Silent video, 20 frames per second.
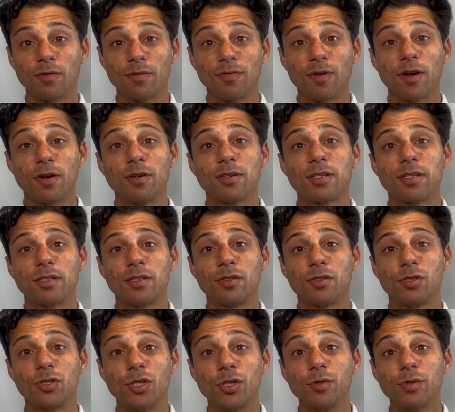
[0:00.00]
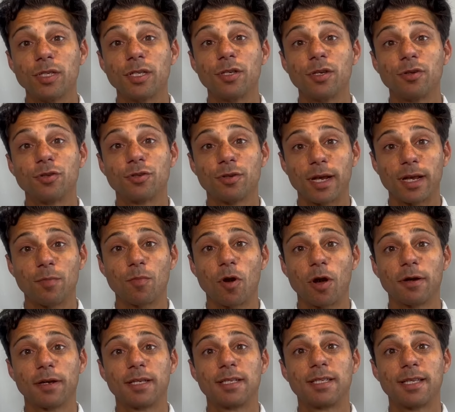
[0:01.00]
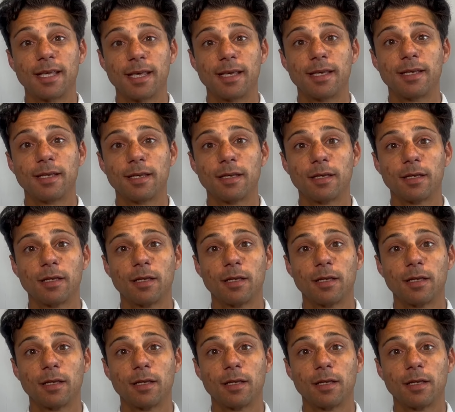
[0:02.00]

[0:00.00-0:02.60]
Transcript: So first, choosing your trademark is key.